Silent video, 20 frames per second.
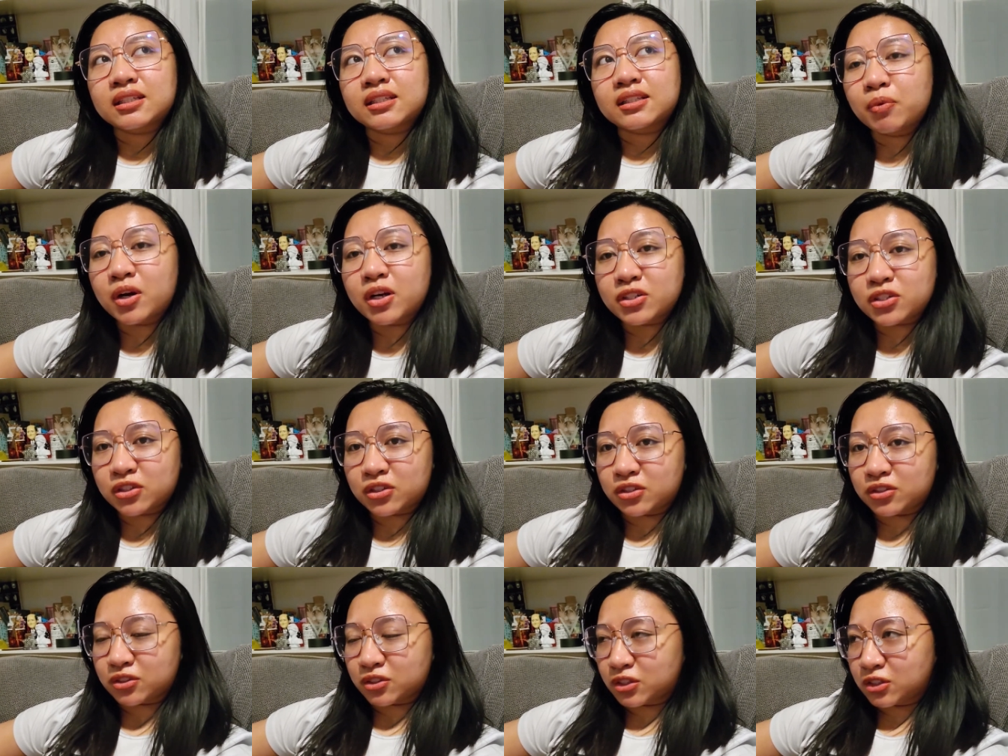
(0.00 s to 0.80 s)

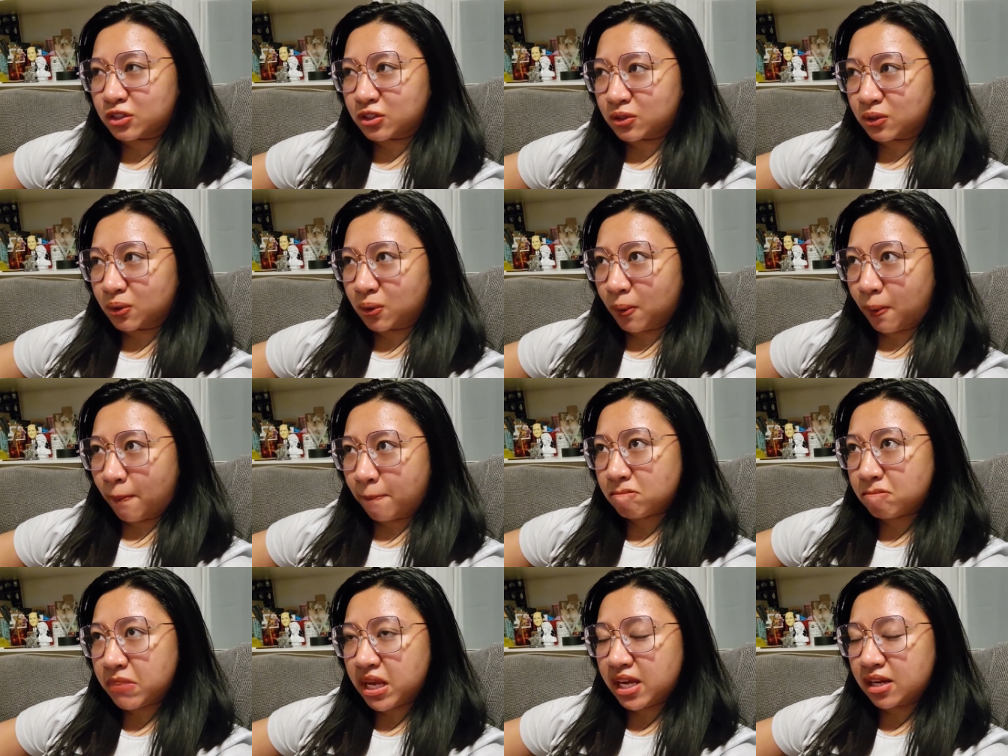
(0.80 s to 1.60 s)
pressure to
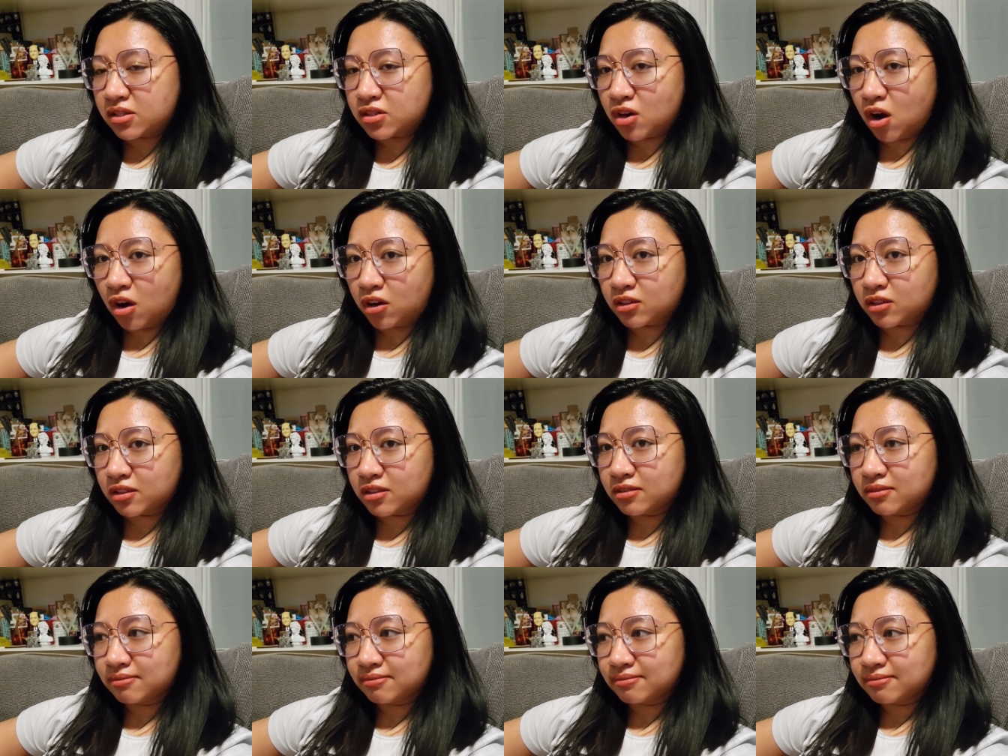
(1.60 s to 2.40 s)
be a
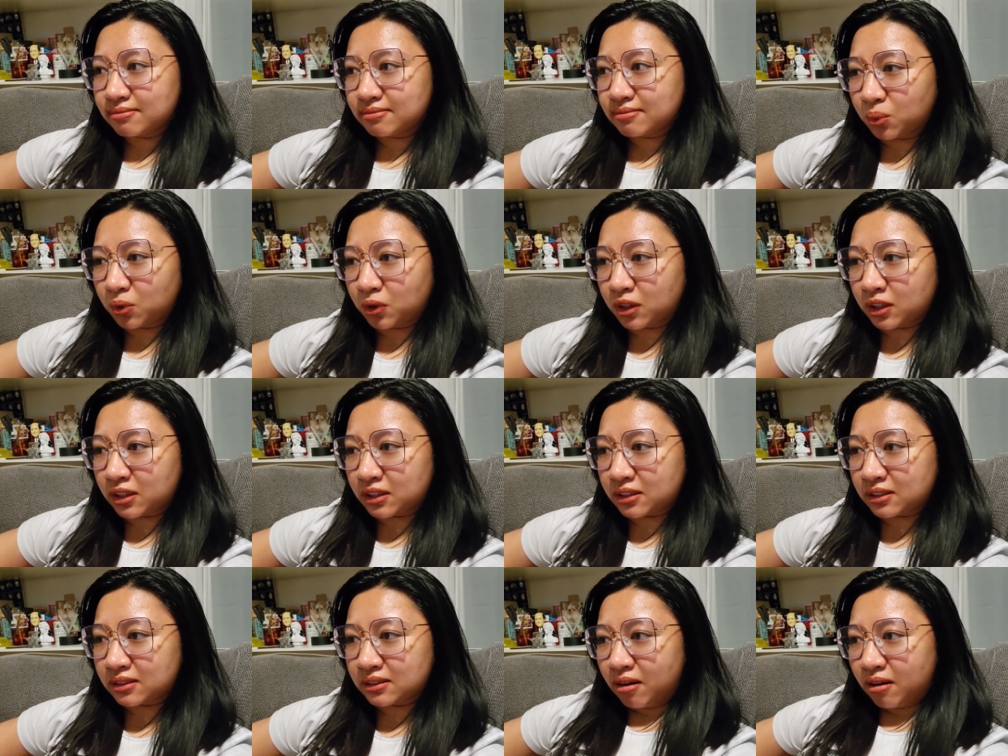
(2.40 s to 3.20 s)
doctor
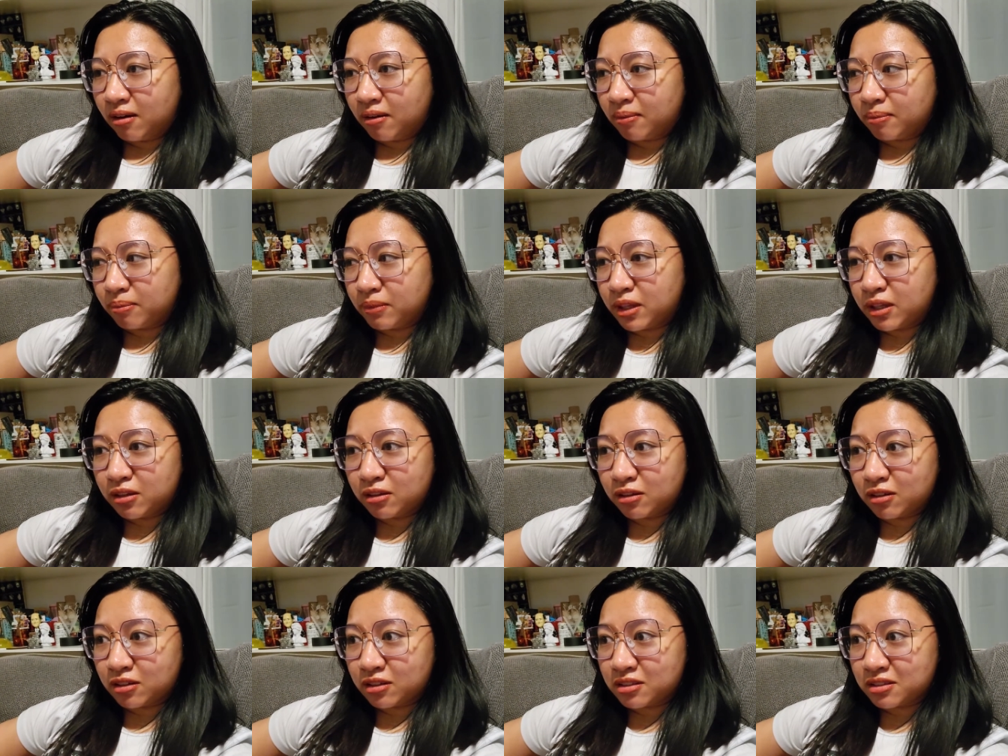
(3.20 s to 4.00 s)
or um, be a
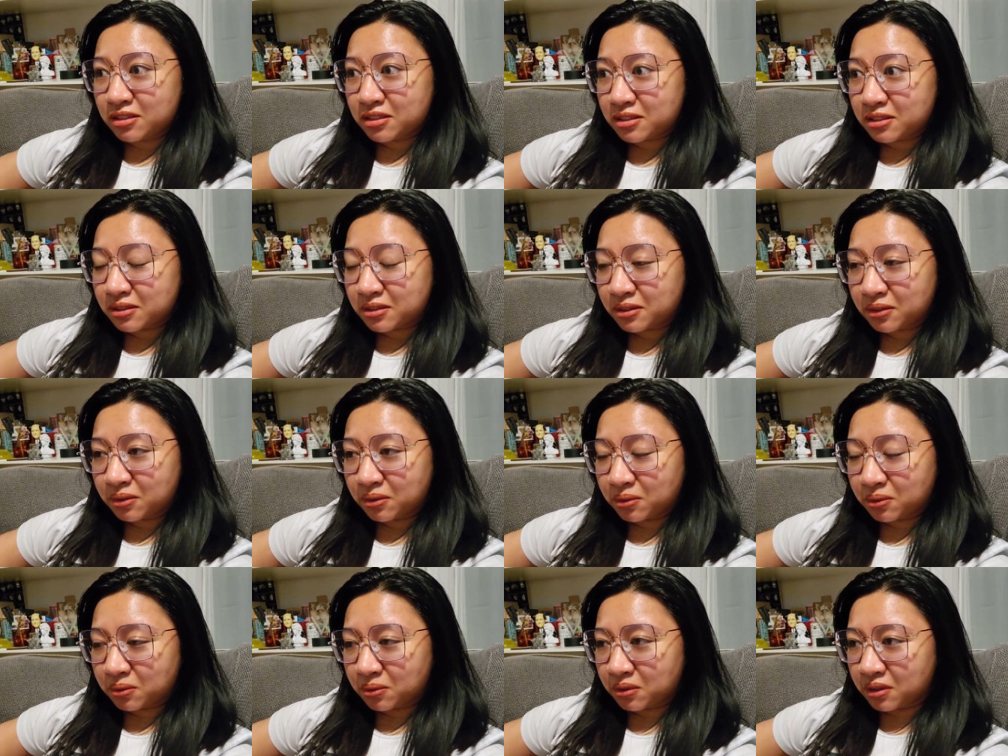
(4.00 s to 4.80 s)
nurse
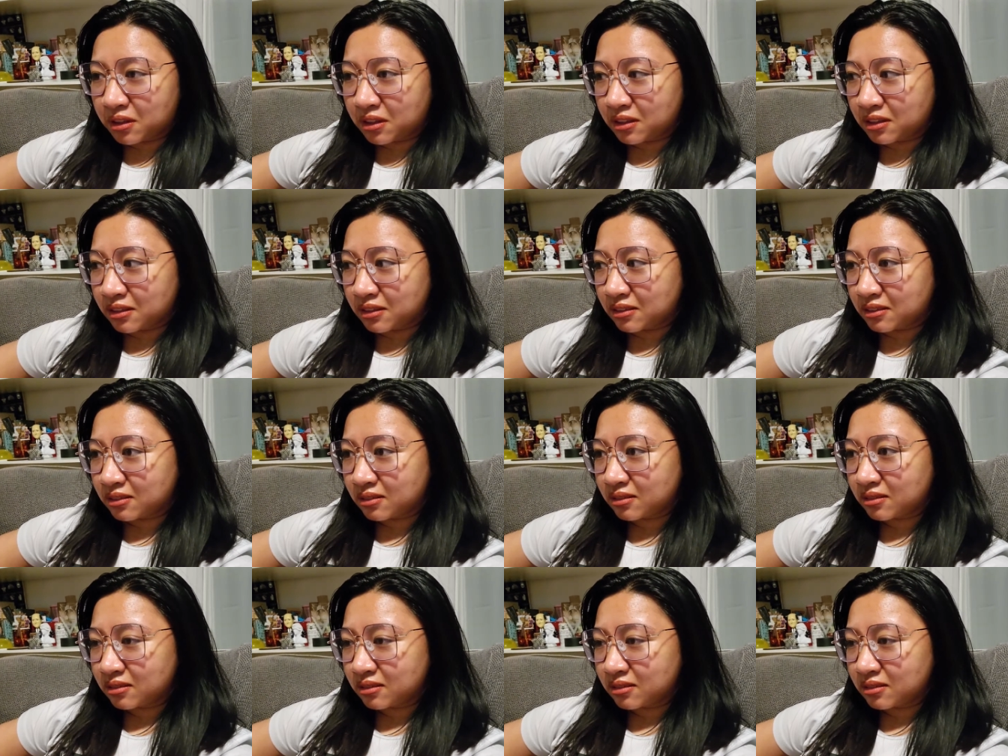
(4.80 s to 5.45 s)
or